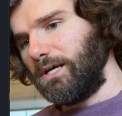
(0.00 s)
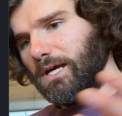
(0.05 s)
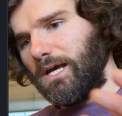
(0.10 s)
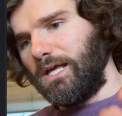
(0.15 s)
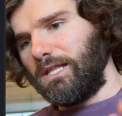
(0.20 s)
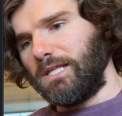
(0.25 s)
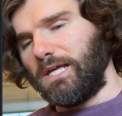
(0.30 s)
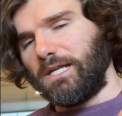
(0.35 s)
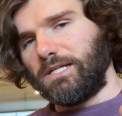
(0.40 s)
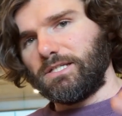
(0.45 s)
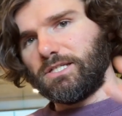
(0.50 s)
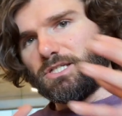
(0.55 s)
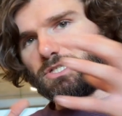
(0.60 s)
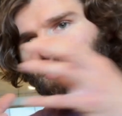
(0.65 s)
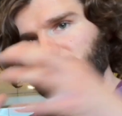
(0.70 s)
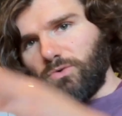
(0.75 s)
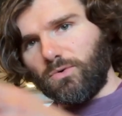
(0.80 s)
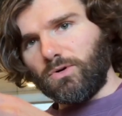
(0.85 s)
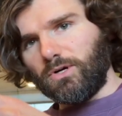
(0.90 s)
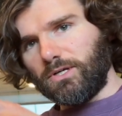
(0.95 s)
and then
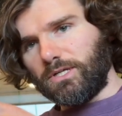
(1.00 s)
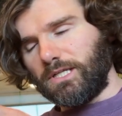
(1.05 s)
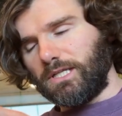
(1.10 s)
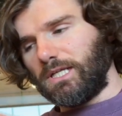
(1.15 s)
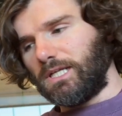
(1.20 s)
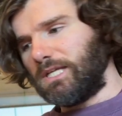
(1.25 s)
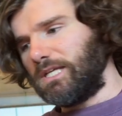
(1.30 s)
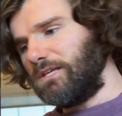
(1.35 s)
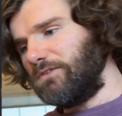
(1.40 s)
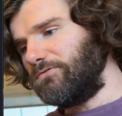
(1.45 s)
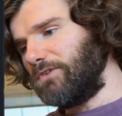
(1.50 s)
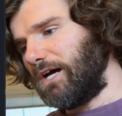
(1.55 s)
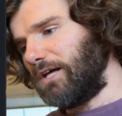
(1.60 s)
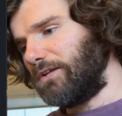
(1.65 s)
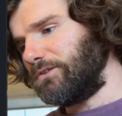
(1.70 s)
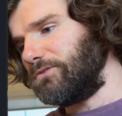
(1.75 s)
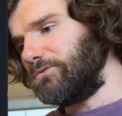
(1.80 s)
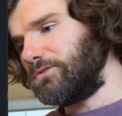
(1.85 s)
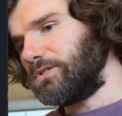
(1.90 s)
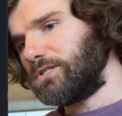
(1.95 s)
stored in the key
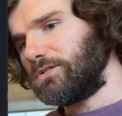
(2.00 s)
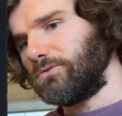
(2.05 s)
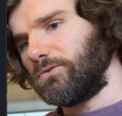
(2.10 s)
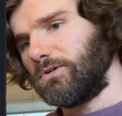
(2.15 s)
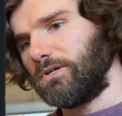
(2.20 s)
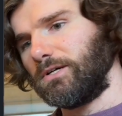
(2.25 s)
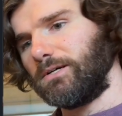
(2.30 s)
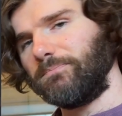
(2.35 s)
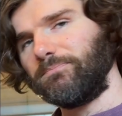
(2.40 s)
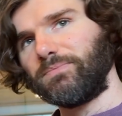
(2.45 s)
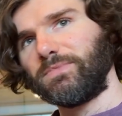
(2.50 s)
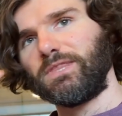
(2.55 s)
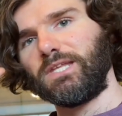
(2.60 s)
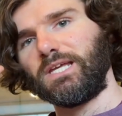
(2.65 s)
value store.